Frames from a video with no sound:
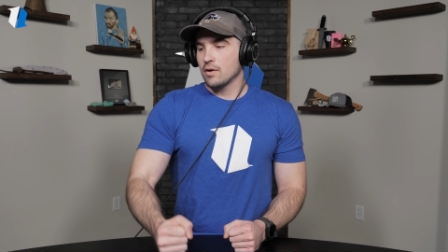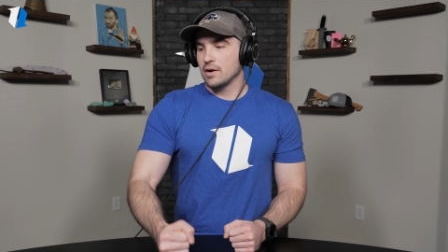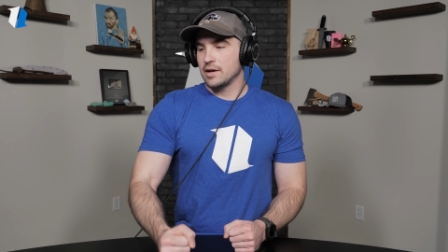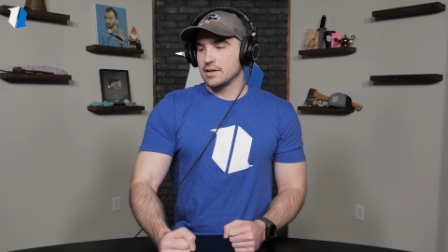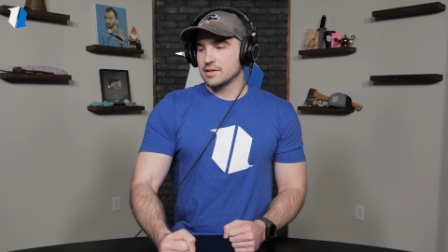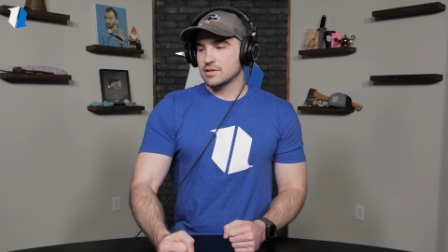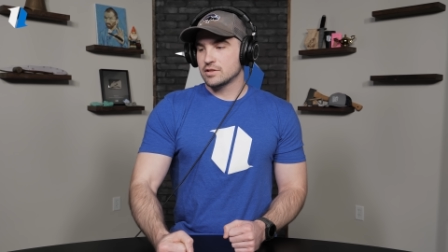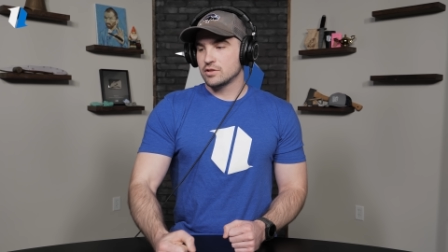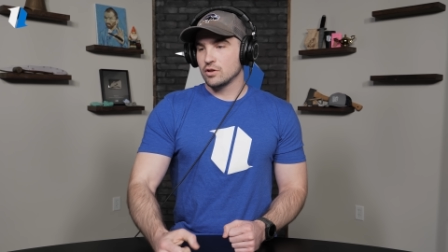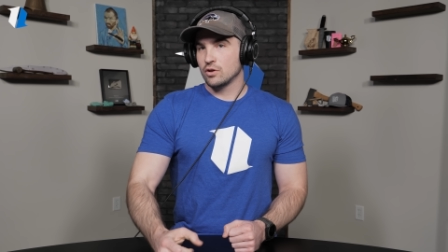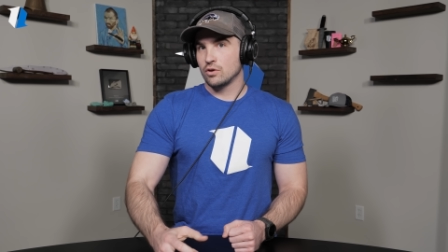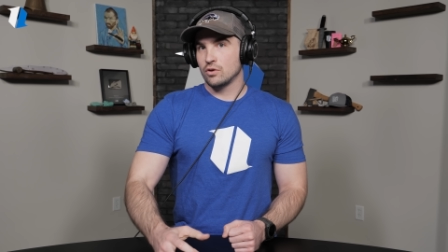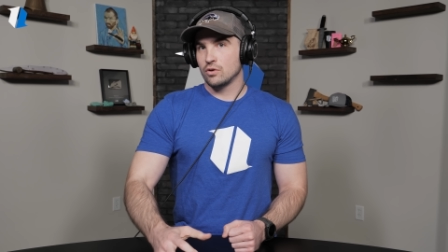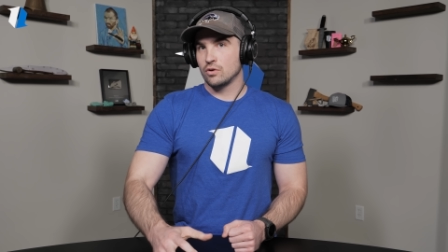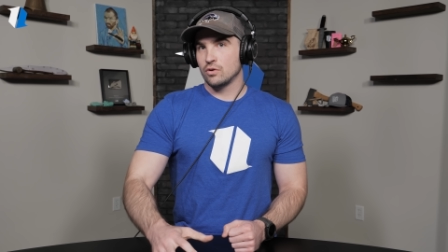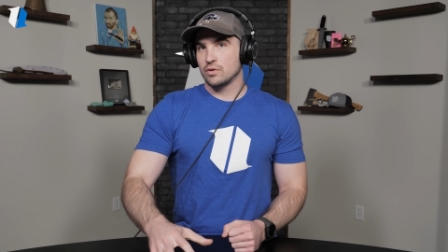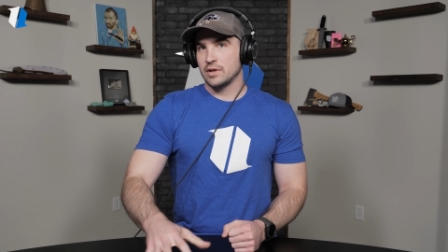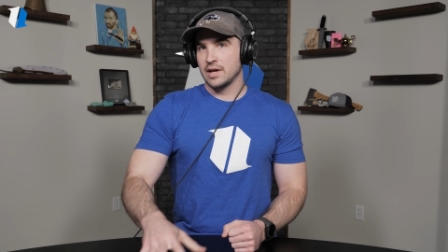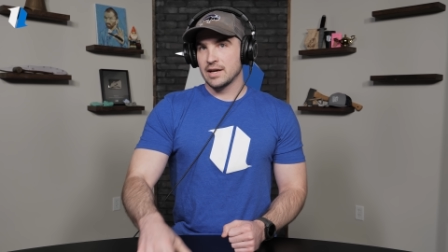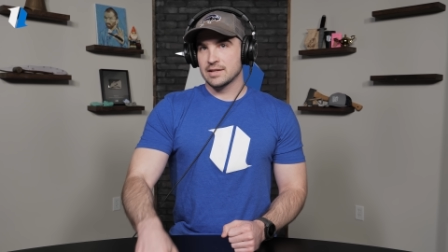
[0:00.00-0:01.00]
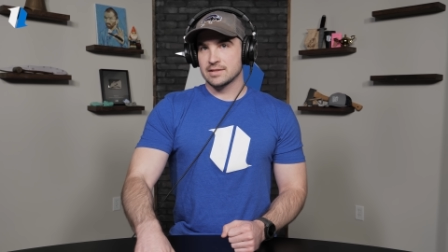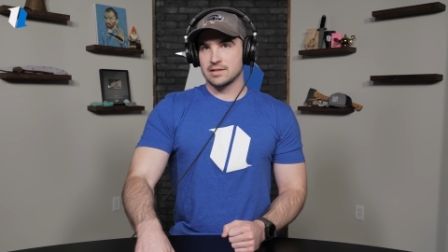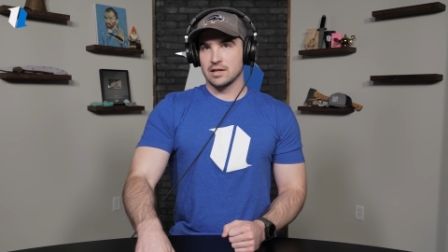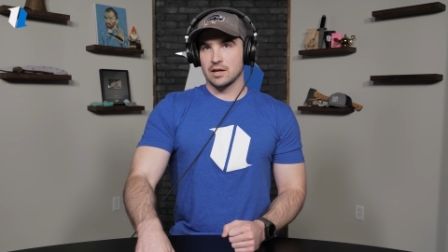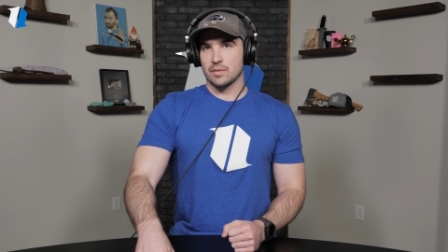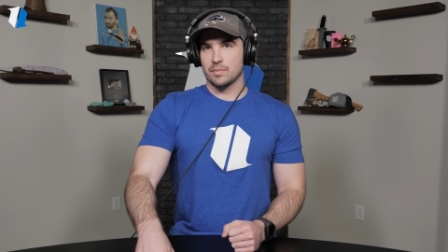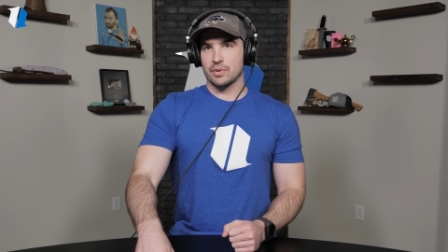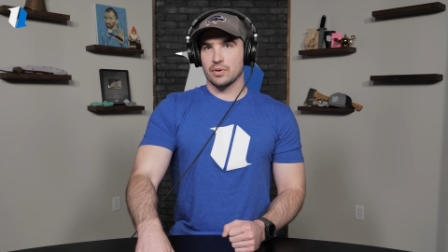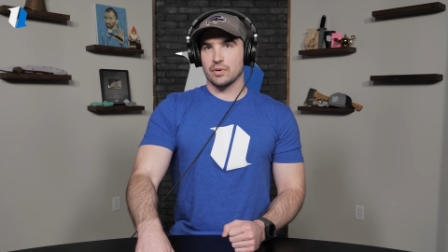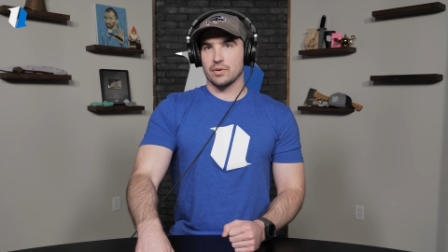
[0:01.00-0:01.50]
All right. So next
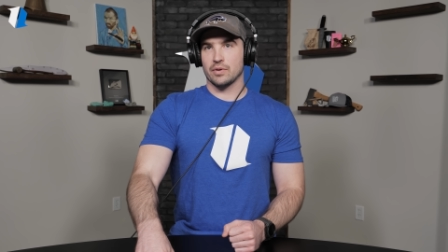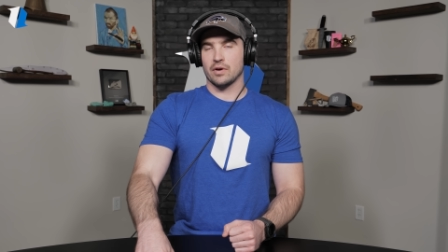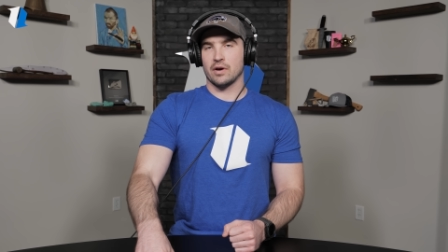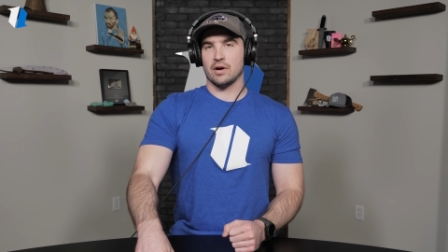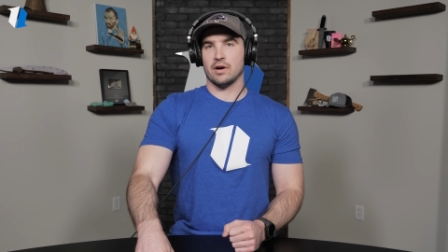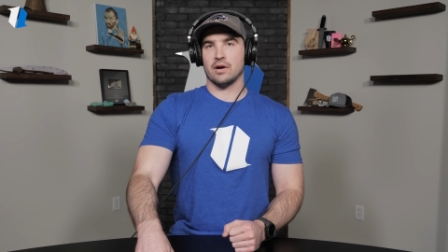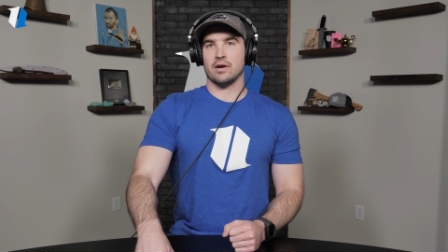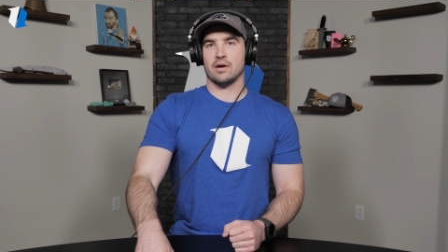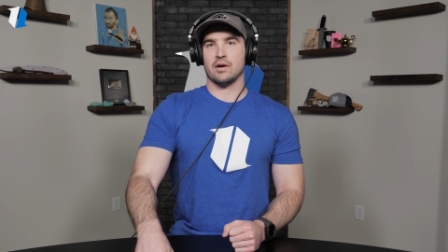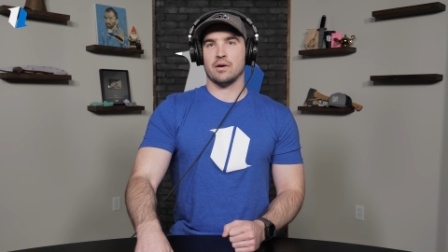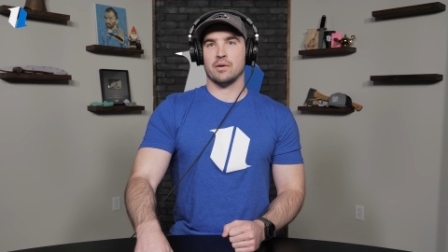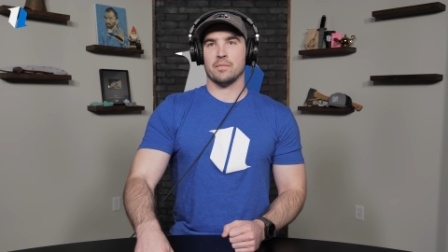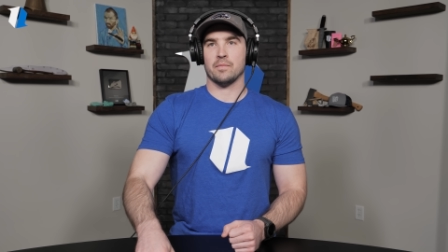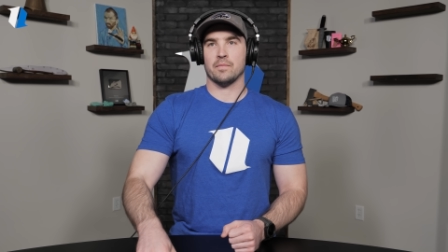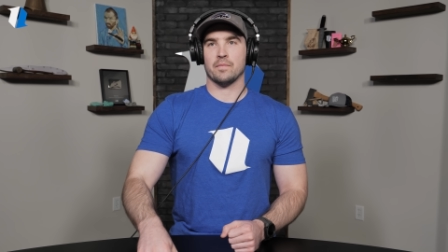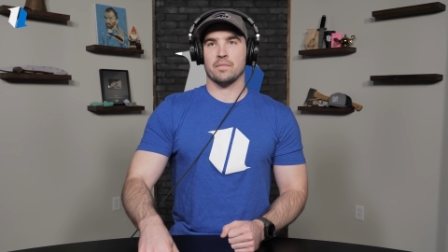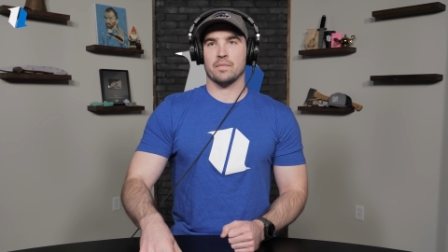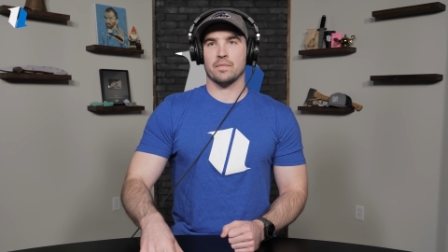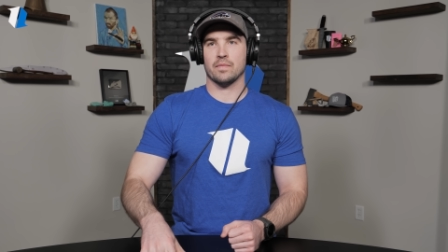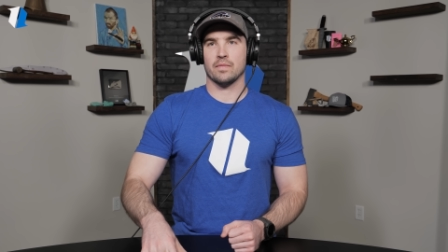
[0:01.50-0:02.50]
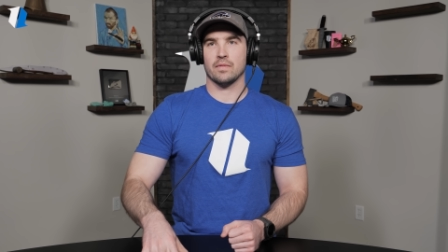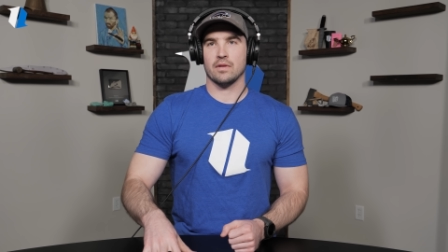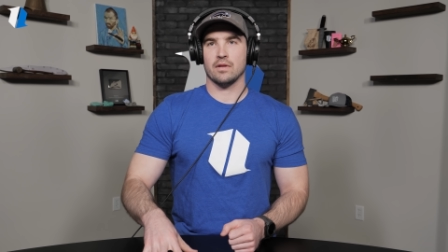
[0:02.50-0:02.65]
up, um,